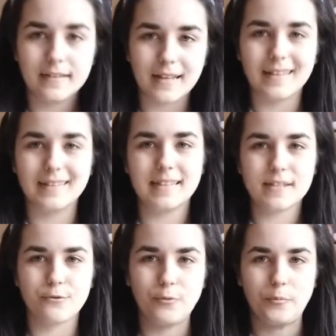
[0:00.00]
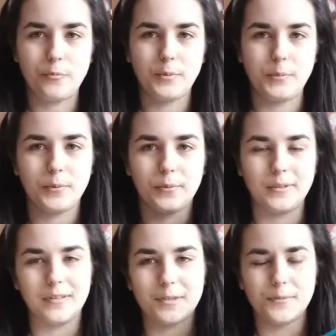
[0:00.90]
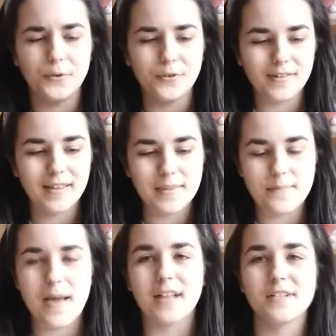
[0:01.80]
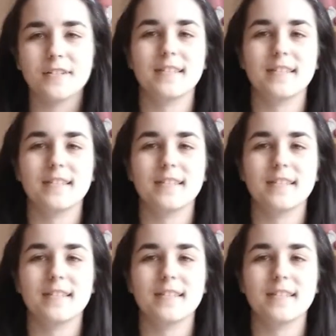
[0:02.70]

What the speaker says: tightly, so the book will not move in the package.